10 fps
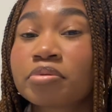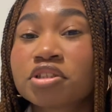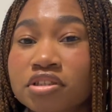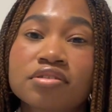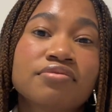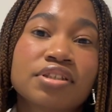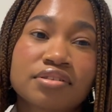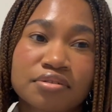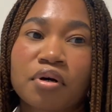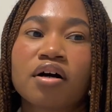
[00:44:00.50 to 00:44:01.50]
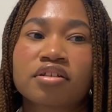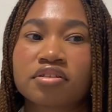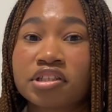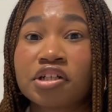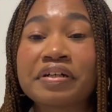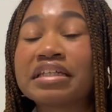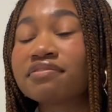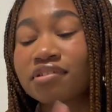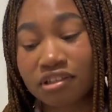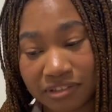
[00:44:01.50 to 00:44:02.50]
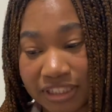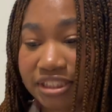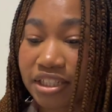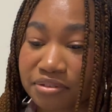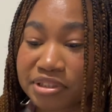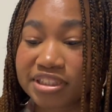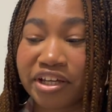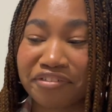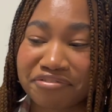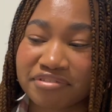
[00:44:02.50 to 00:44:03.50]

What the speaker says: shouldn't have eaten the raw cookie dough, even though they said it was safe.